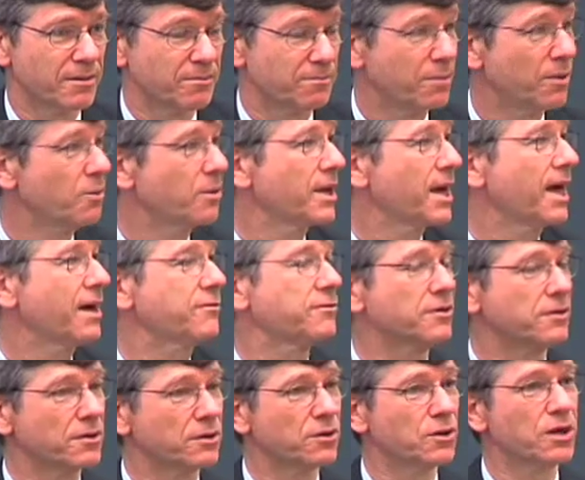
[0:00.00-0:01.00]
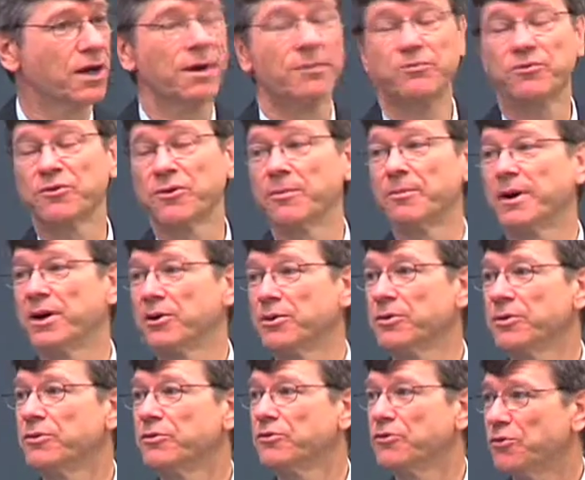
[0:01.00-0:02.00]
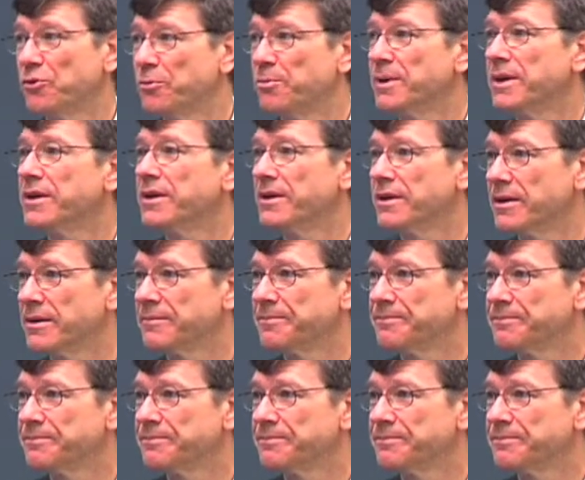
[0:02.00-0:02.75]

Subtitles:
But we have to look up from our stupidity